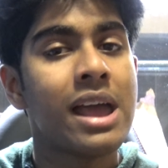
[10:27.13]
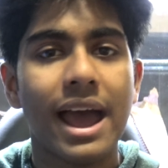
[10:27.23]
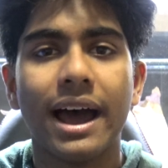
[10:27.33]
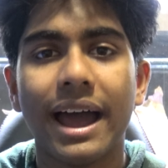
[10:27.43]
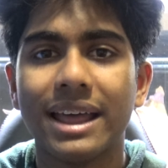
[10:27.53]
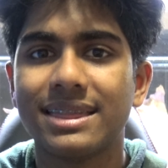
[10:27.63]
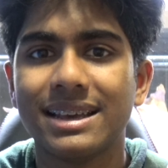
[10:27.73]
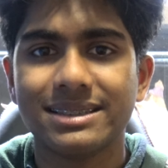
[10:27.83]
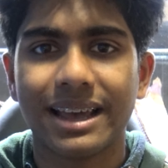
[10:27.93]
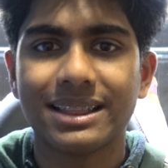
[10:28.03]
and
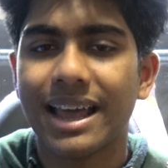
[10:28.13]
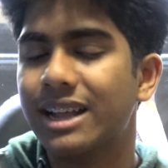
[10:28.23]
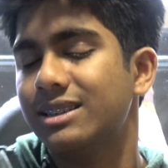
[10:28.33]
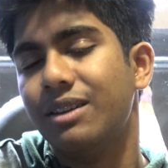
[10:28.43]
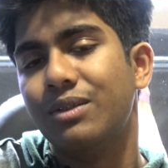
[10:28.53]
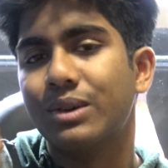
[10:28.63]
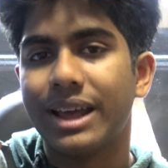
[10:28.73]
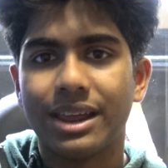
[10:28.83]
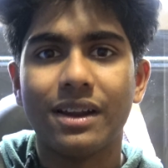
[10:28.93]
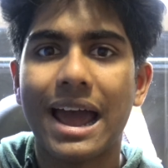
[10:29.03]
things like that if you
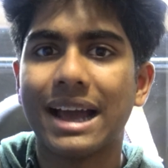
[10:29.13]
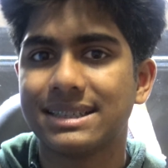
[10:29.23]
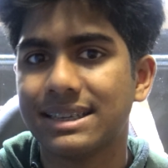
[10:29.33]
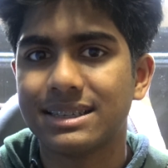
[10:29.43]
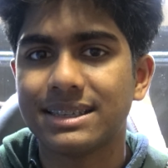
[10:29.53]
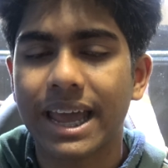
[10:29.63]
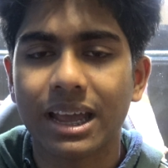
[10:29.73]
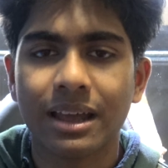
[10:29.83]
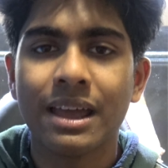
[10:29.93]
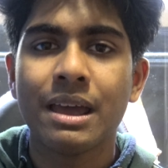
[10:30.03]
want to access the
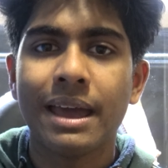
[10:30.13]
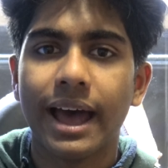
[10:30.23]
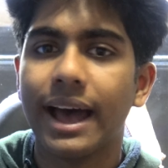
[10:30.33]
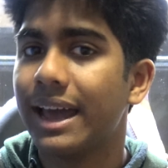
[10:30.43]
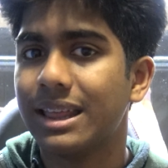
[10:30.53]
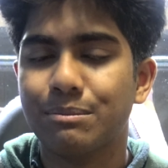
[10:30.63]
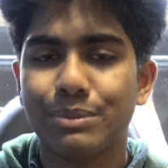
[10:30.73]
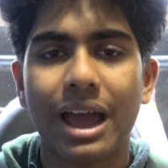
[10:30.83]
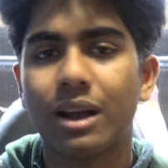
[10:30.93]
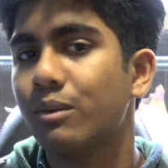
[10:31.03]
tank in the
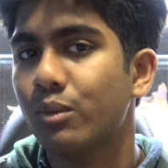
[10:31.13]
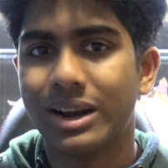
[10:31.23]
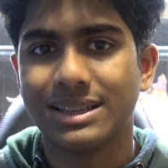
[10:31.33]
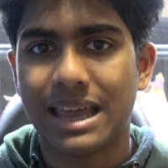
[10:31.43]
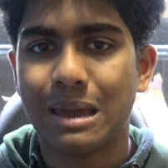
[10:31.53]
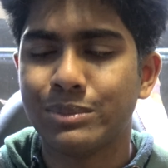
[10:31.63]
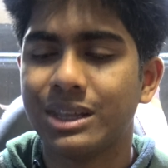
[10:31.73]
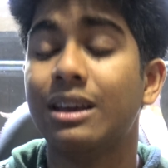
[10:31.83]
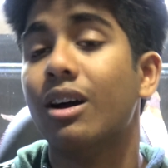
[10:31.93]
back when it's empty.